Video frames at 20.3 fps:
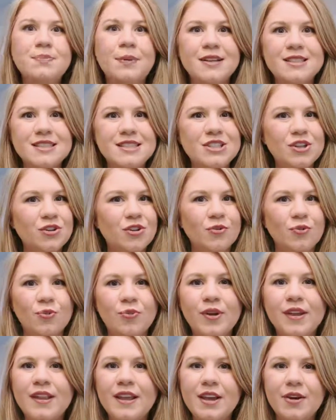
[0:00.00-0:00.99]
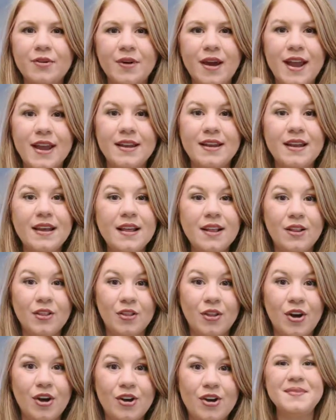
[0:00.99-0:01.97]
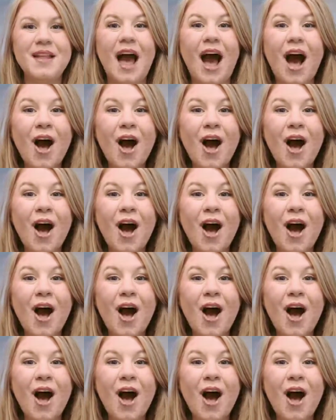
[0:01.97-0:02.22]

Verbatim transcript: but still a really great look.